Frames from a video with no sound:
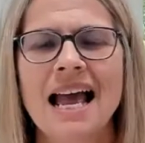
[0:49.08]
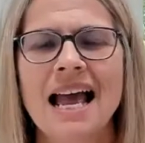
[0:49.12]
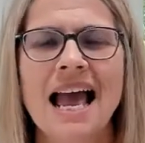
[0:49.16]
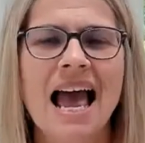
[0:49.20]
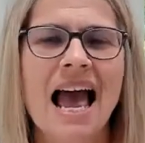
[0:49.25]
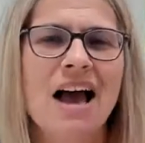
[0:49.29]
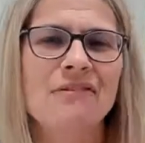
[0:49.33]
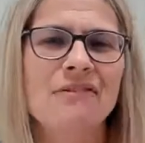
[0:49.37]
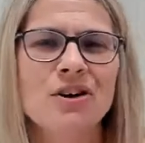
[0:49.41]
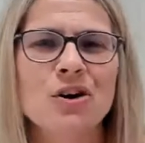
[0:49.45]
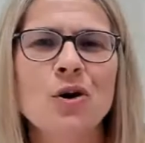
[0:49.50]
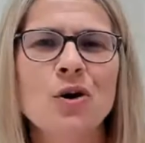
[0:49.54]

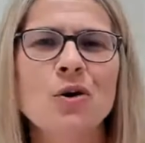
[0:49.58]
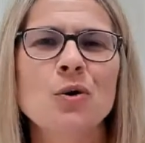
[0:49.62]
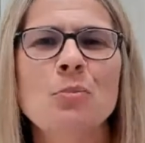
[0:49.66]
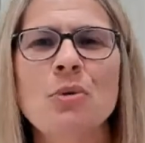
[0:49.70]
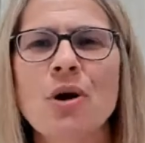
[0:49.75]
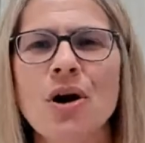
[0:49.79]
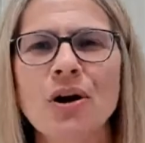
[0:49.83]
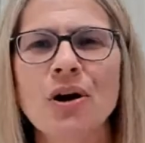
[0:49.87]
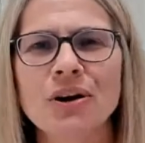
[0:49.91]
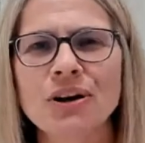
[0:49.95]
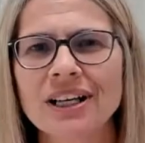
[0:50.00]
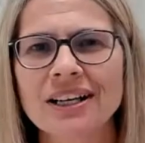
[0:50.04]
Ever go to a
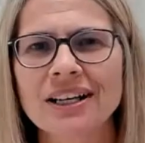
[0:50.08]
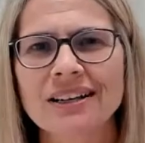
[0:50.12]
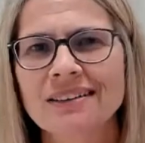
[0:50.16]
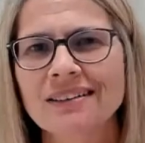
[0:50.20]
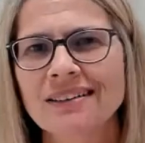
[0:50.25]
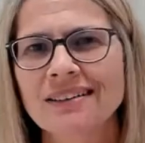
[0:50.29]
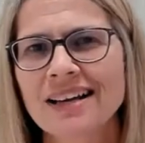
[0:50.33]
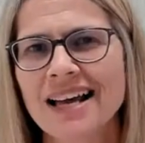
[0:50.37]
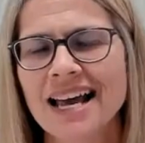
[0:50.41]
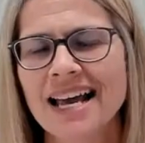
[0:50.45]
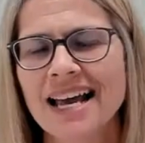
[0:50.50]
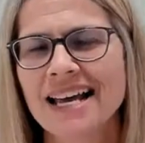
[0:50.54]

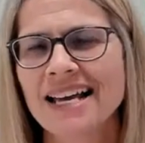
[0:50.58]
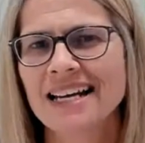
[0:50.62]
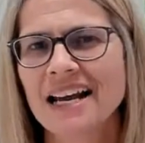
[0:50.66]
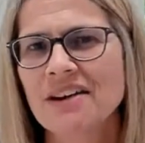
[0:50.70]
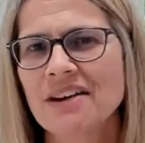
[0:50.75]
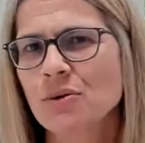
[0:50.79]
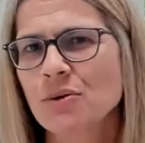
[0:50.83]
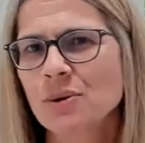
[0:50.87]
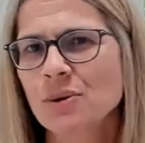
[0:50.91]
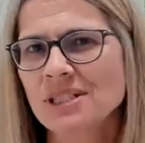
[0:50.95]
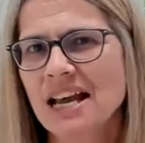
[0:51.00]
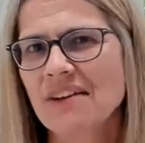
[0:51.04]
party and
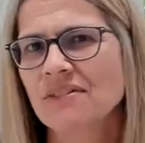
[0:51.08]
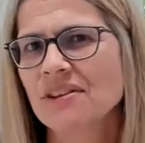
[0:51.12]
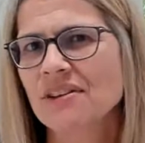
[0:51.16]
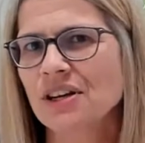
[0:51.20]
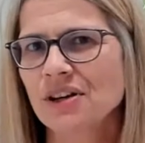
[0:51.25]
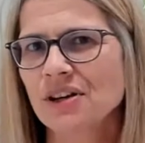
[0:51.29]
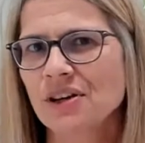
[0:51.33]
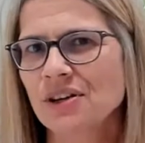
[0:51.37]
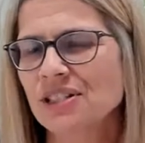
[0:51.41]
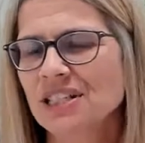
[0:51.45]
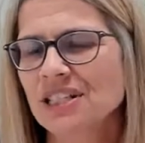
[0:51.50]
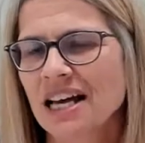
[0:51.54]
everyone's having a
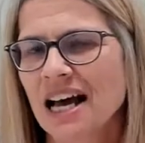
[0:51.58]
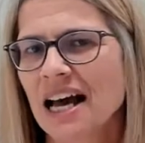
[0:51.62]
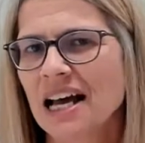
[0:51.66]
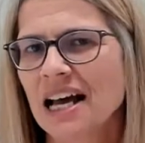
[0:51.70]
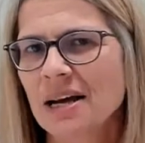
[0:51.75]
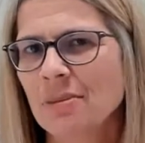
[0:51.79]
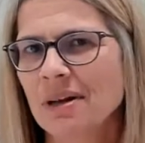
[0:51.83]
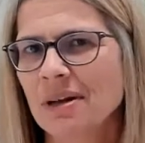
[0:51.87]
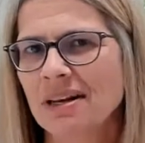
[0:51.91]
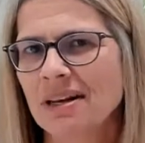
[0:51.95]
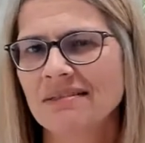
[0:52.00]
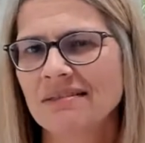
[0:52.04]
good
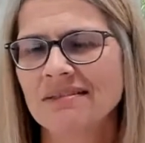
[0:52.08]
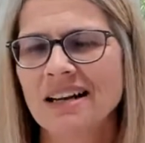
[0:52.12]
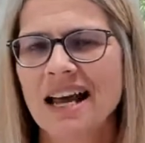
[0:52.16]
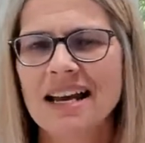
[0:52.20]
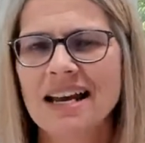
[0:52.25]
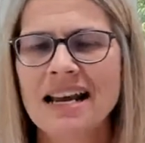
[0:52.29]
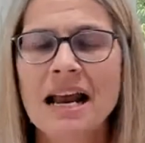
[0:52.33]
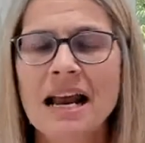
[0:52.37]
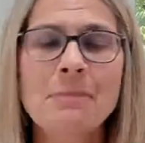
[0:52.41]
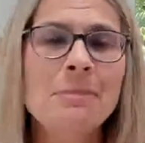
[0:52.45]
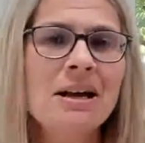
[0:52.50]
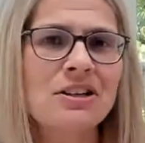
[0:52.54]
time, and
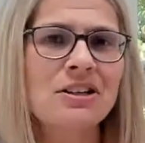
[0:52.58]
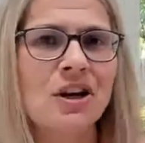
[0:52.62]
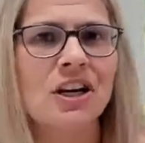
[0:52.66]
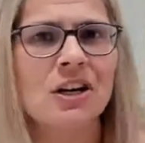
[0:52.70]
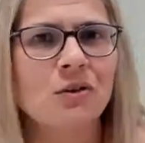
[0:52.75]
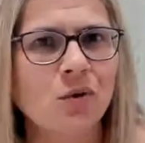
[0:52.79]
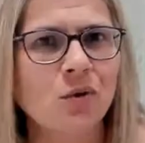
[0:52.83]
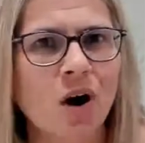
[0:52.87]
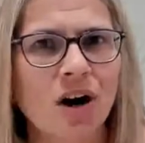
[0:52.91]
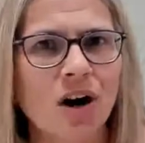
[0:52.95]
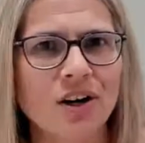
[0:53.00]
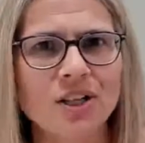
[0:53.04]
I'm not talking a
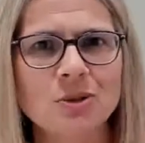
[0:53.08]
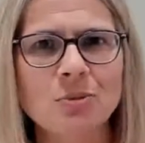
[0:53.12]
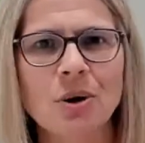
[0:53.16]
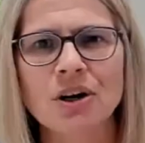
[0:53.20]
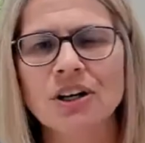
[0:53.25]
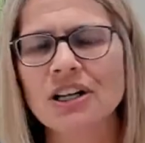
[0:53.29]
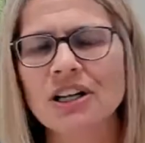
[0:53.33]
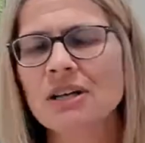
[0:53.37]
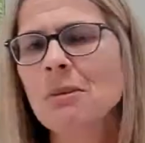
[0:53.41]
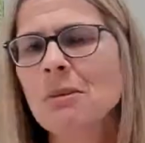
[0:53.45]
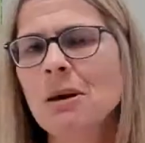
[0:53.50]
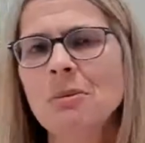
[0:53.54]
raucous
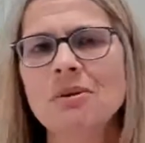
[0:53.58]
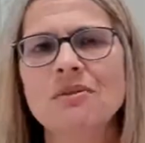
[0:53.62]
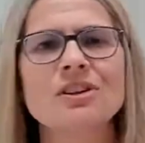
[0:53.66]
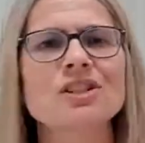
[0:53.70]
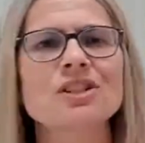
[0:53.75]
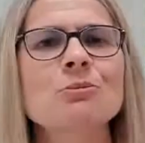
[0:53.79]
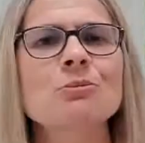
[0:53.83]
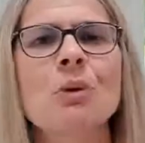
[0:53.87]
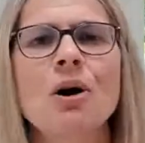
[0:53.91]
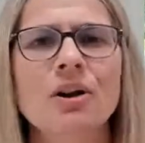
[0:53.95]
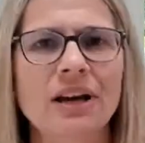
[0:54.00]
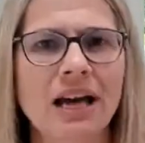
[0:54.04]
party, maybe even a
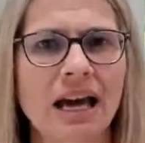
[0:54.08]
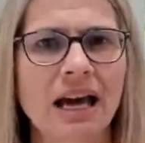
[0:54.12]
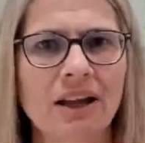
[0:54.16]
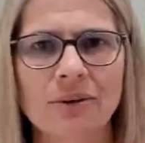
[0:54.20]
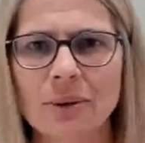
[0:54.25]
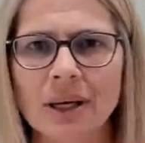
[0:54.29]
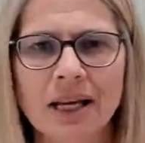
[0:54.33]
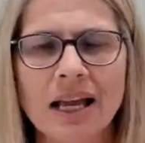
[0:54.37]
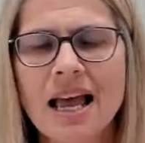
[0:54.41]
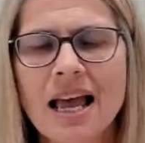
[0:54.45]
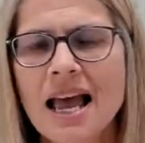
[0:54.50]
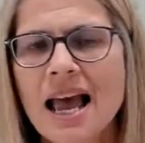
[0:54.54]
small
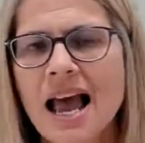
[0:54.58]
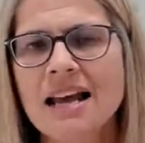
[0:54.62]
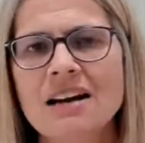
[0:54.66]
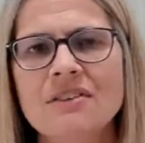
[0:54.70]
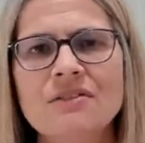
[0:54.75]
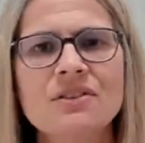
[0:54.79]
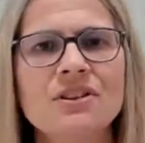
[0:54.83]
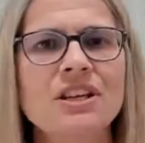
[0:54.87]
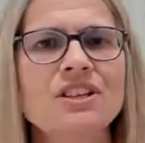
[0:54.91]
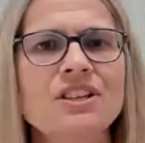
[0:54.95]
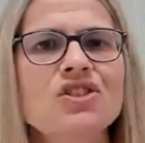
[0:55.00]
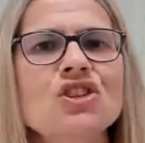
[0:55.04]
gathering, and
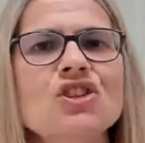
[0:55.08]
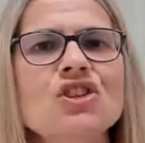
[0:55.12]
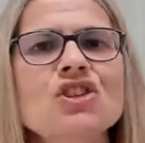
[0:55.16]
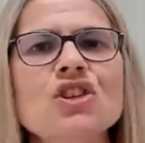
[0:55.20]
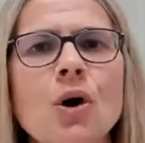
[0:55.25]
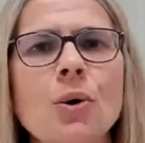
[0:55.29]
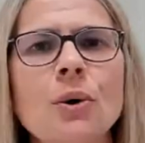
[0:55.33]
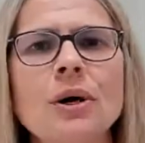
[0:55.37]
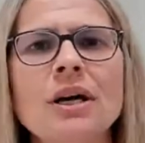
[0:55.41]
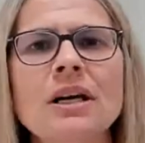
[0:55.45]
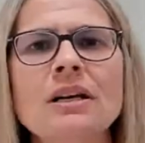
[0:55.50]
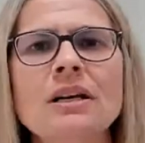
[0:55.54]
everything's just
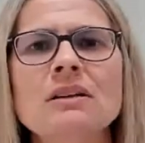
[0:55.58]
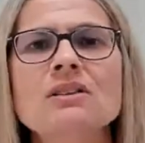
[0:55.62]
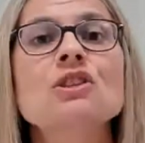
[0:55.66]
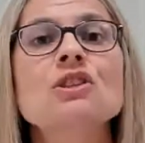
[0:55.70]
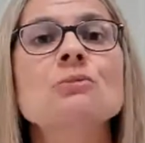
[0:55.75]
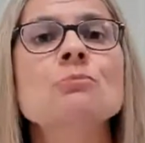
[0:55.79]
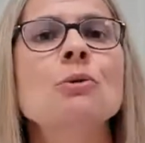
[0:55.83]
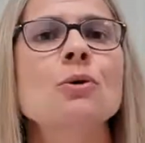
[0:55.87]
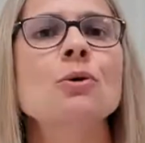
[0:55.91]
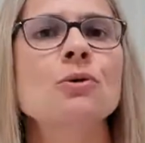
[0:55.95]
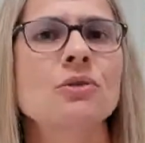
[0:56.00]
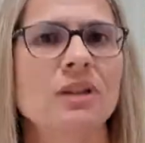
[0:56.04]
going
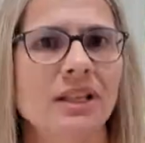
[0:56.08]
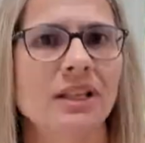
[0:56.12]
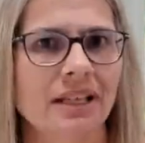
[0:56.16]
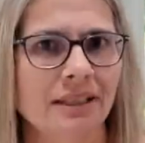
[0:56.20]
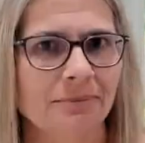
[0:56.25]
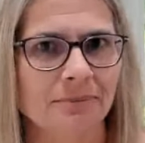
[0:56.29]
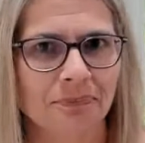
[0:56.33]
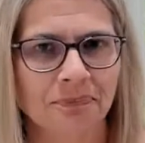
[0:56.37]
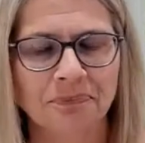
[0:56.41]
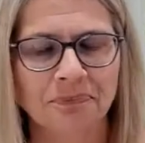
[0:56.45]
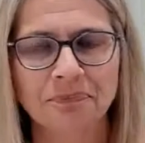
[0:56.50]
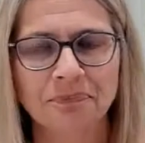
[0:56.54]
smoothly.
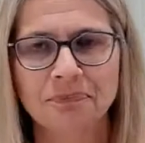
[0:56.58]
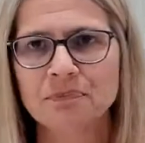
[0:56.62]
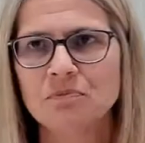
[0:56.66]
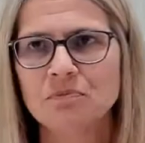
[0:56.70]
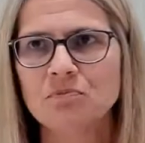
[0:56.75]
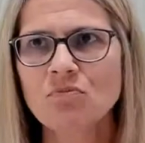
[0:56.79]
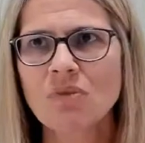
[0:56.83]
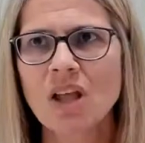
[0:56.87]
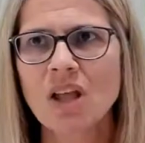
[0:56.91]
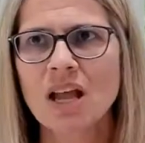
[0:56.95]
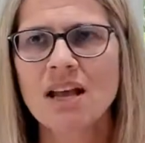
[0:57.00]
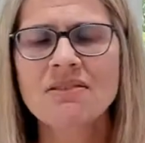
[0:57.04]

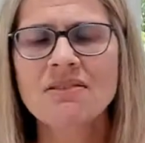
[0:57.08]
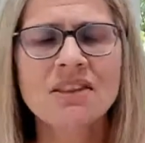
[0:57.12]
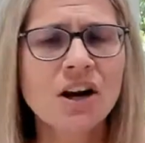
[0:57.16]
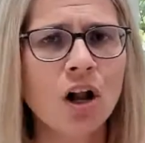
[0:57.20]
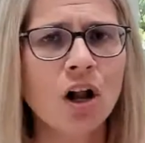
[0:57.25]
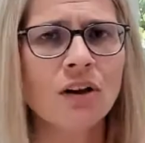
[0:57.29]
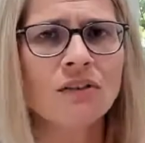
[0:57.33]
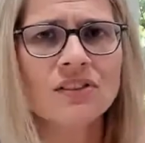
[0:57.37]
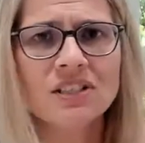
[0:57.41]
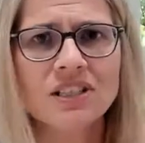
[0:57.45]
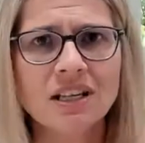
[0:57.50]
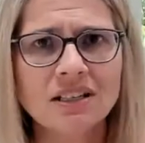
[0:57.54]
And then all
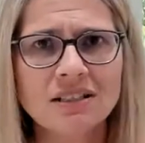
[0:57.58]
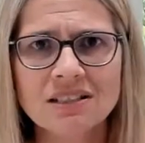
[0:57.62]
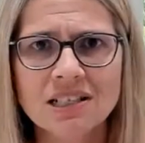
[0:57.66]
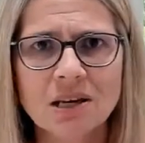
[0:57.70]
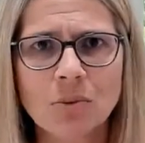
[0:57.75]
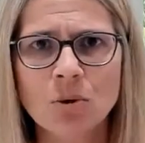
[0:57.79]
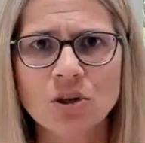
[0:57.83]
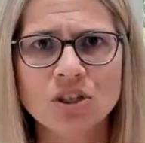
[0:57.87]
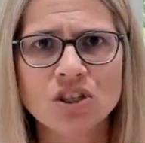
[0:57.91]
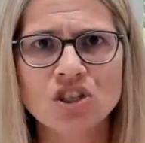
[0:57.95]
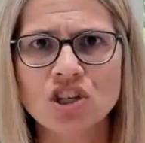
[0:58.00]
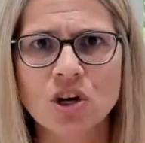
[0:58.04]
of a sudden
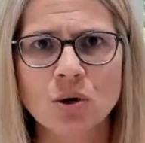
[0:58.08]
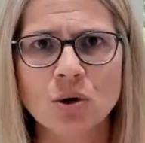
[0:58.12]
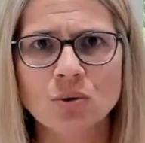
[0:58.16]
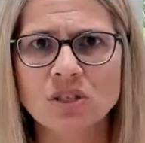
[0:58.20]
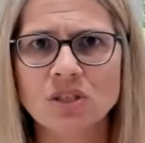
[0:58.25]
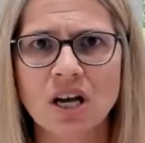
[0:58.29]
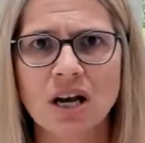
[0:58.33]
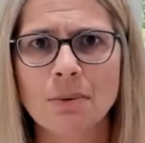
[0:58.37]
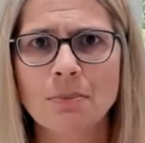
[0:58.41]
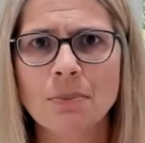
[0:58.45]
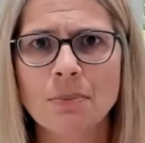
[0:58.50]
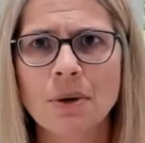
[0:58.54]
someone shows
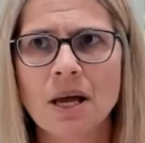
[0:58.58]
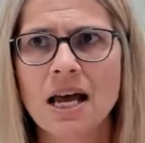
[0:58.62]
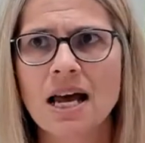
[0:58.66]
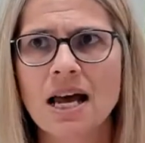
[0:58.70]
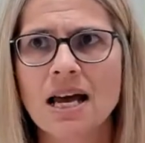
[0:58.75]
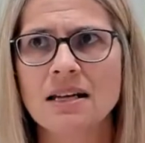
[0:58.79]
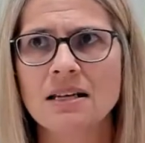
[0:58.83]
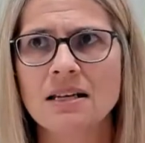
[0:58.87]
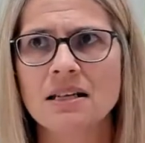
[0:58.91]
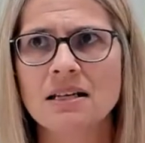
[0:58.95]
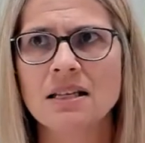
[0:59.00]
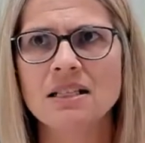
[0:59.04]
up
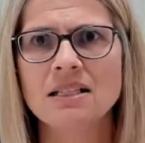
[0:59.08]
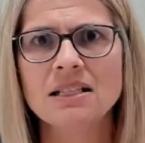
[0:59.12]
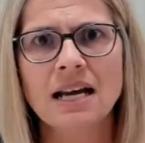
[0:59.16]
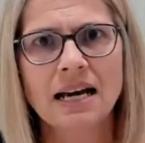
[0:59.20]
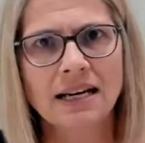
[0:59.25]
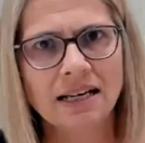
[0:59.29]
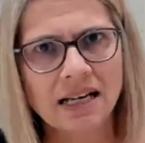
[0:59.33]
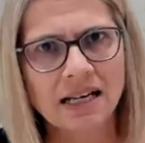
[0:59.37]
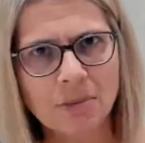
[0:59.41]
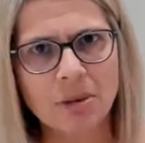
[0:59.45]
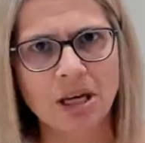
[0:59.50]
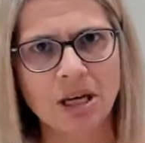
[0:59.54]
and the
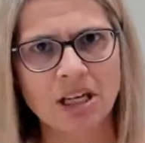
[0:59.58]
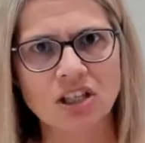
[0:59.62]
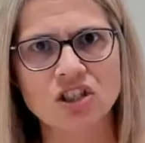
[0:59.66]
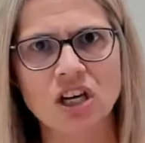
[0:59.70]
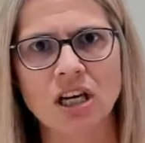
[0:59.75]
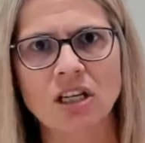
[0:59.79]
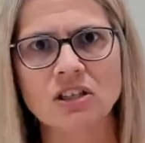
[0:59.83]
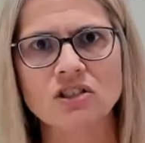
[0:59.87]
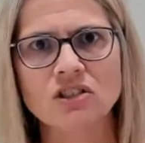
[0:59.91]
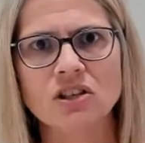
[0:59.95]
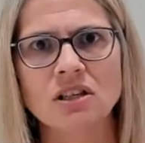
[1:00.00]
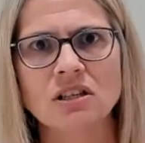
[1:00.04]
dynamic
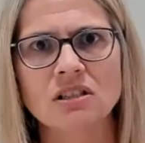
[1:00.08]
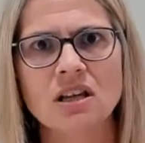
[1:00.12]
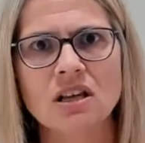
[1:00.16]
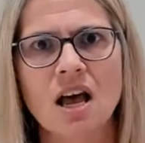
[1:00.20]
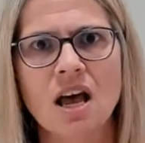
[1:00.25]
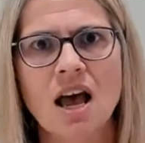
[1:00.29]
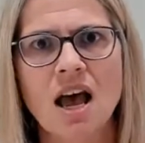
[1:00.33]
changes.